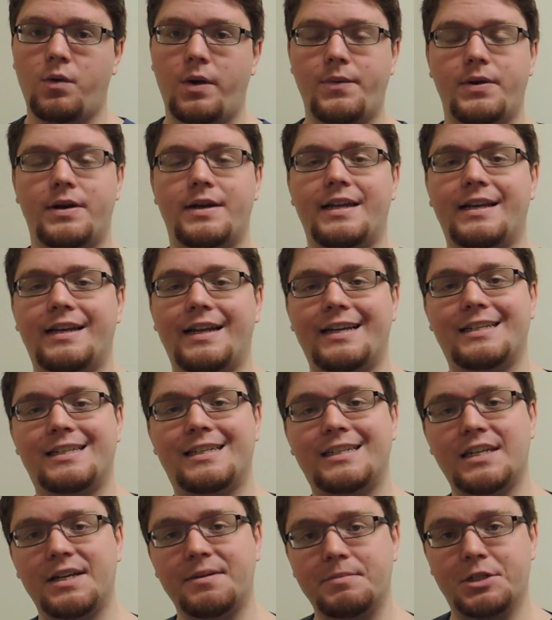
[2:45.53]
we would need a
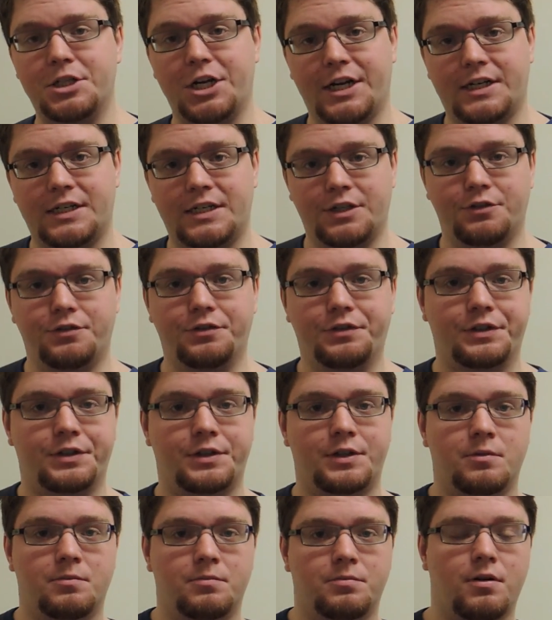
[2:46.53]
subjective
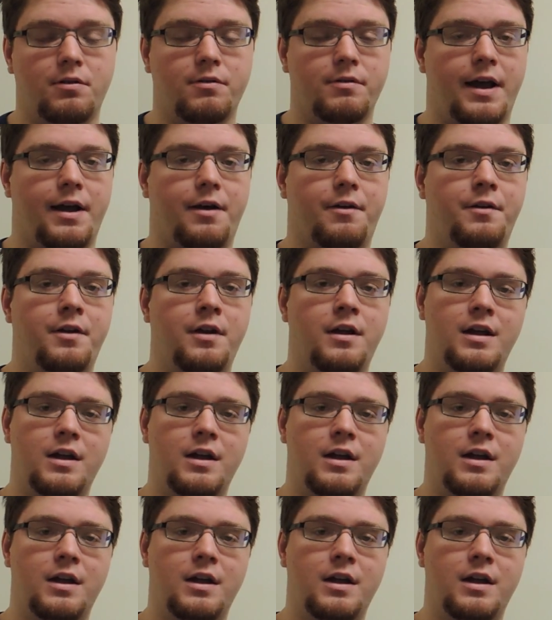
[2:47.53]
pronoun.